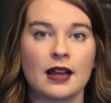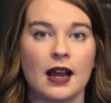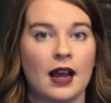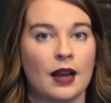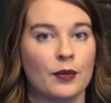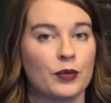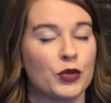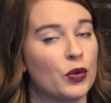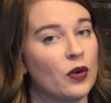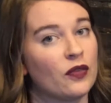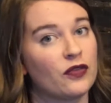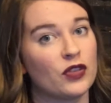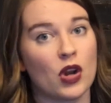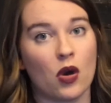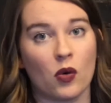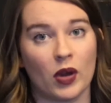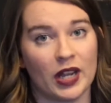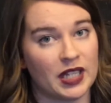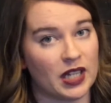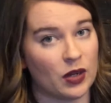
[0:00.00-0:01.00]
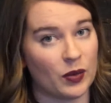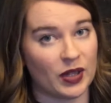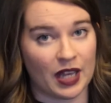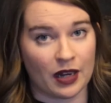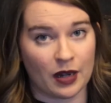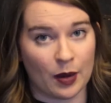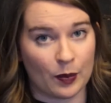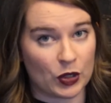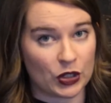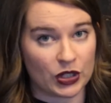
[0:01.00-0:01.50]
Um, you have no idea what
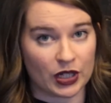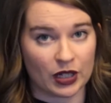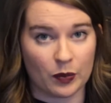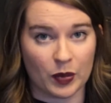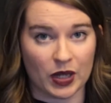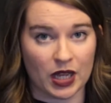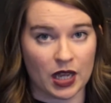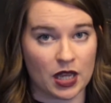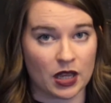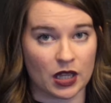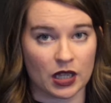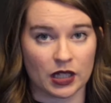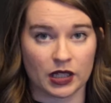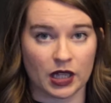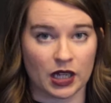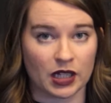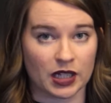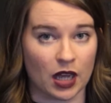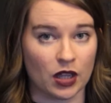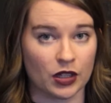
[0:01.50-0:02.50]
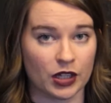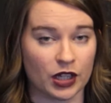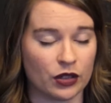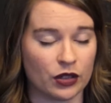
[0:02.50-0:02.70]
that number is going to be unless they tell